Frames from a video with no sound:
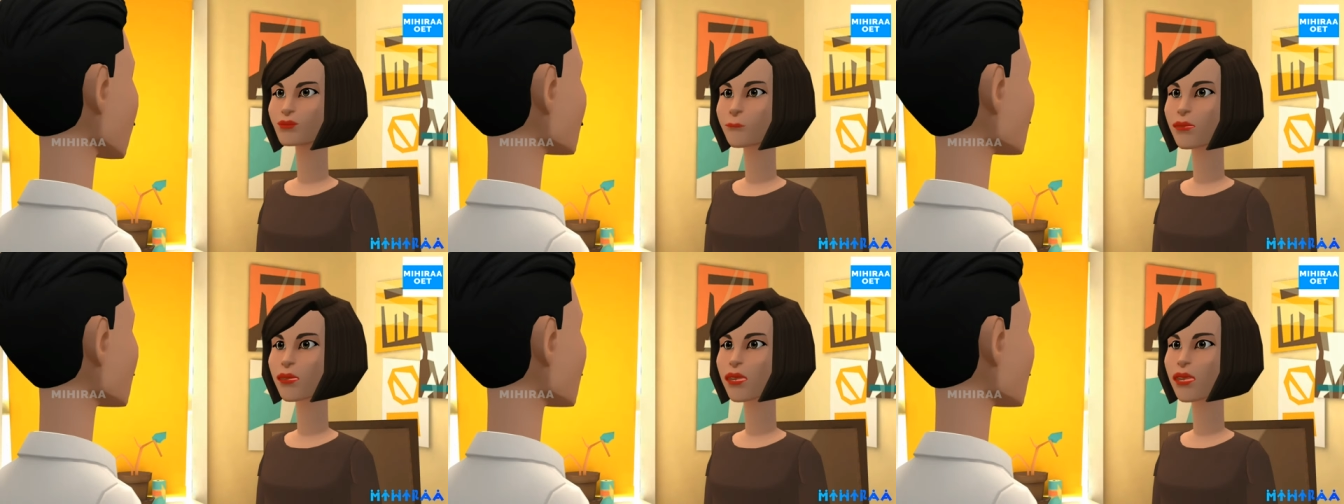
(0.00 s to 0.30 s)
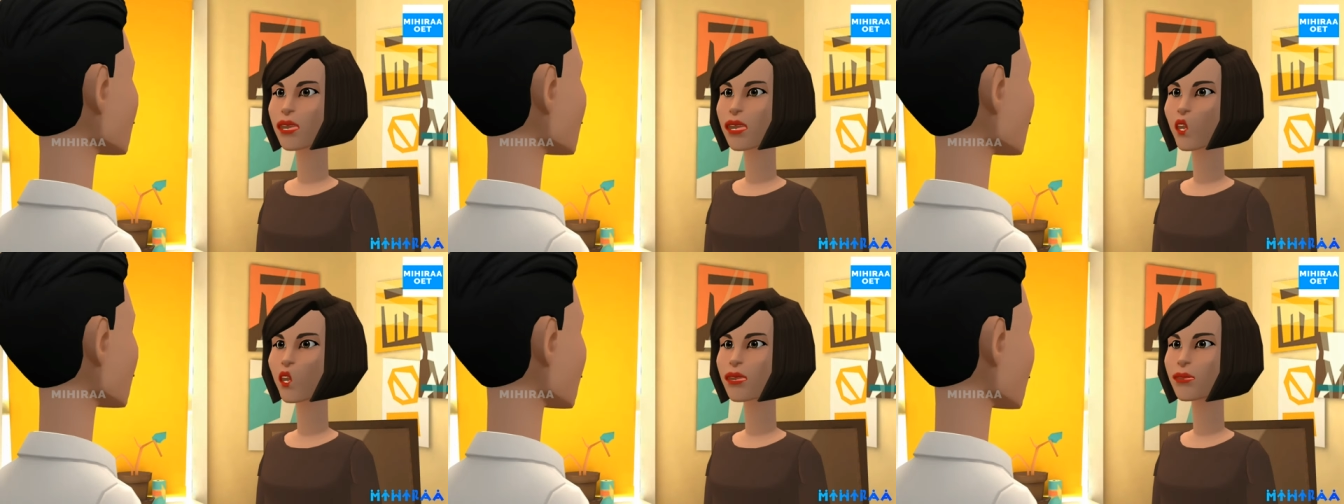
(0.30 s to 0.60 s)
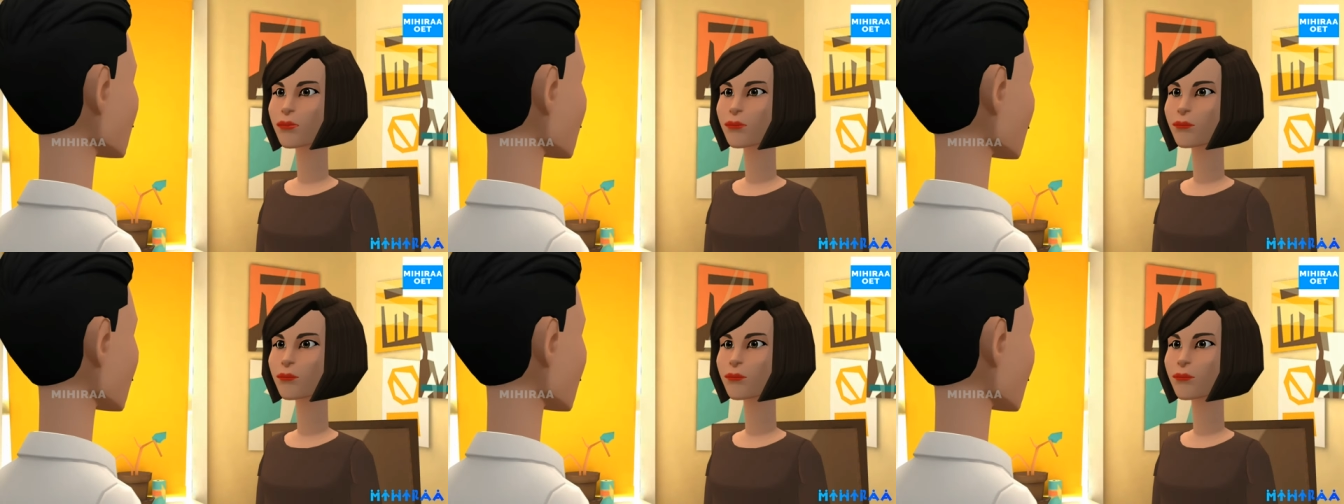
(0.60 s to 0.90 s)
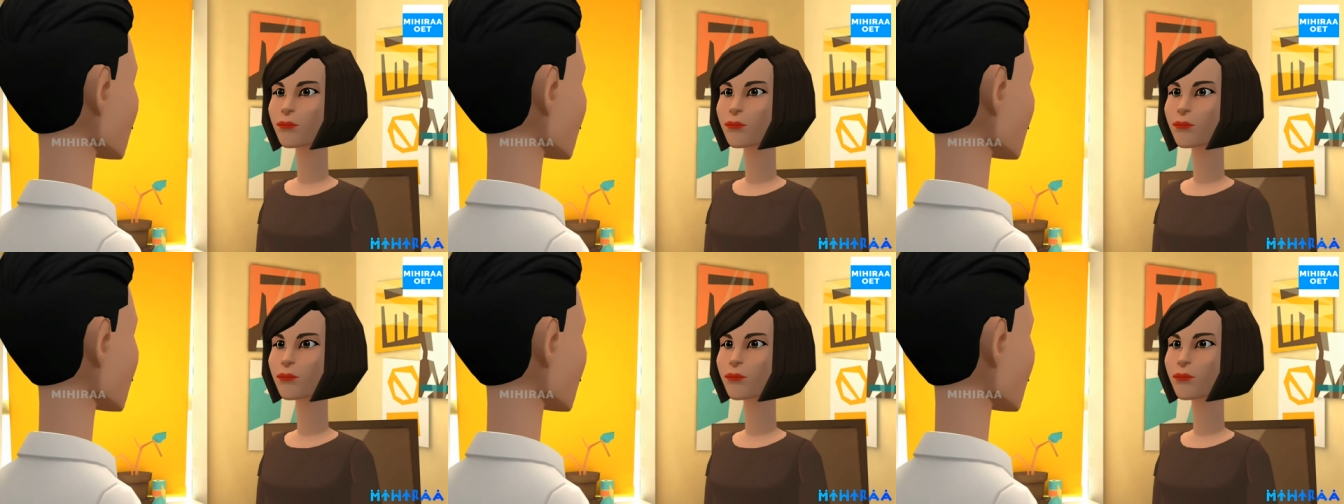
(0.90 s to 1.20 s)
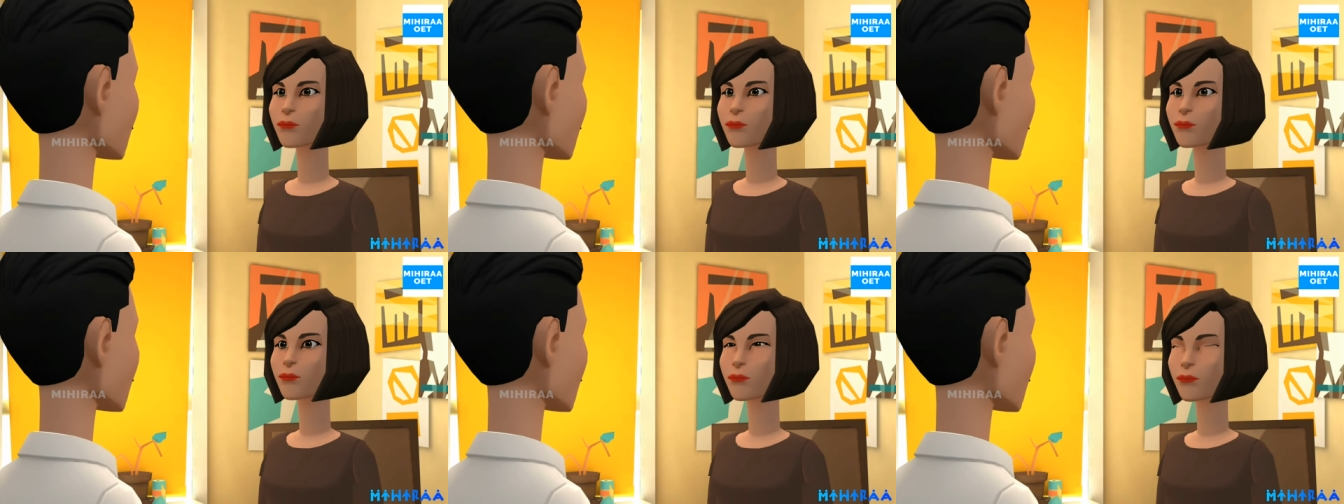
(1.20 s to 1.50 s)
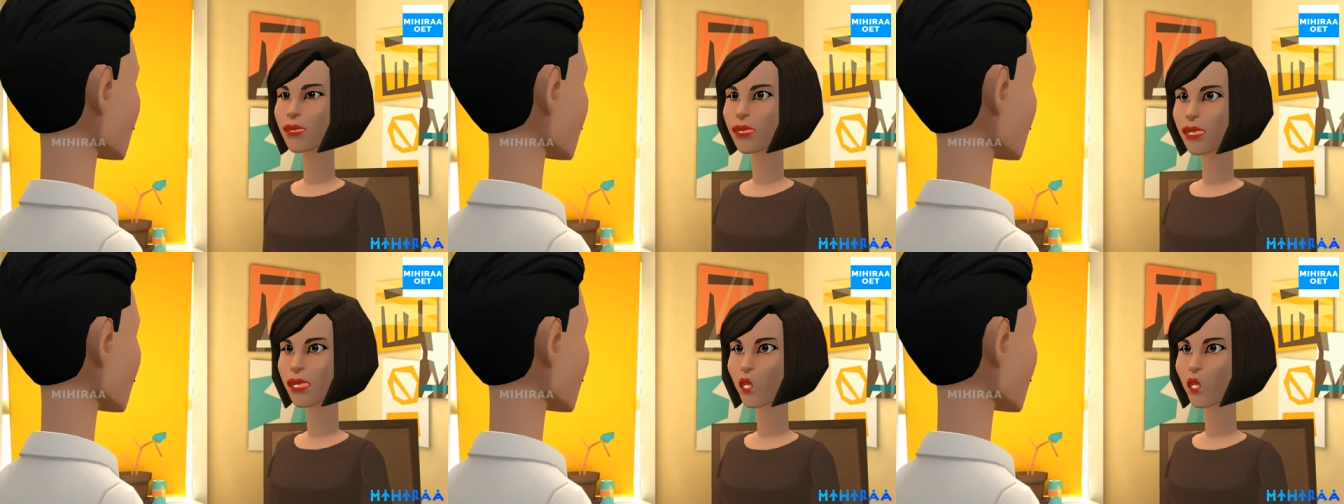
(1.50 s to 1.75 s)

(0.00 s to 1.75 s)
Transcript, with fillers: Thank you. And